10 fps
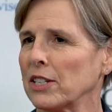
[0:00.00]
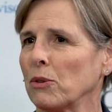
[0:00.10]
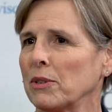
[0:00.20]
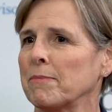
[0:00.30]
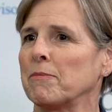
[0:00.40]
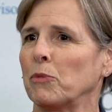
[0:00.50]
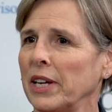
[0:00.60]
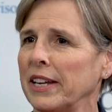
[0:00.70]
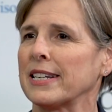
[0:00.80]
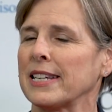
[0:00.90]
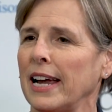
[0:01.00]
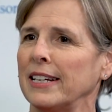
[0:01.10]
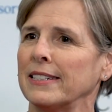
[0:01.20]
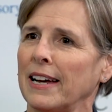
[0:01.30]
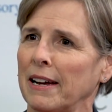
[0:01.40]
So, a really
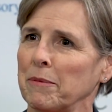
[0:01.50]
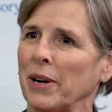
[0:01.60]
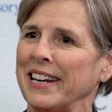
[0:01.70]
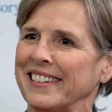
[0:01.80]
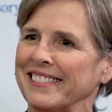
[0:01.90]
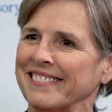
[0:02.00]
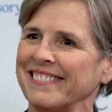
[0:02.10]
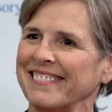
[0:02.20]
exciting time right now.